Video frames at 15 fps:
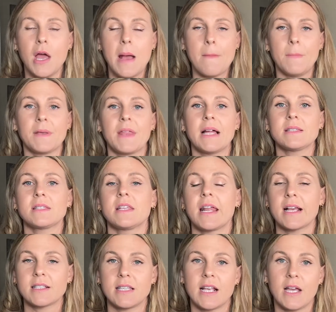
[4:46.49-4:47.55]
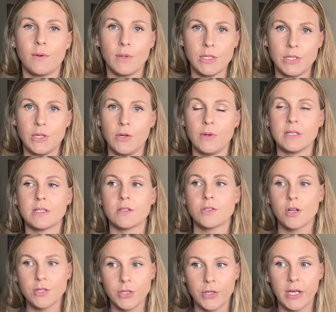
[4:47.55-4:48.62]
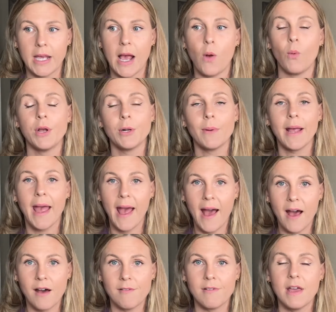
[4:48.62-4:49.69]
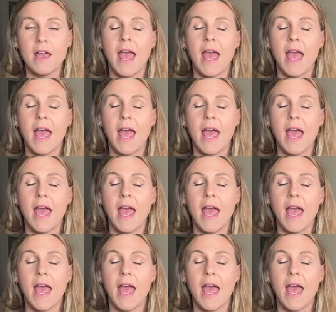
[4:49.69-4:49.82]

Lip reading: But that's the next thing I would do, is to start looking at what do I have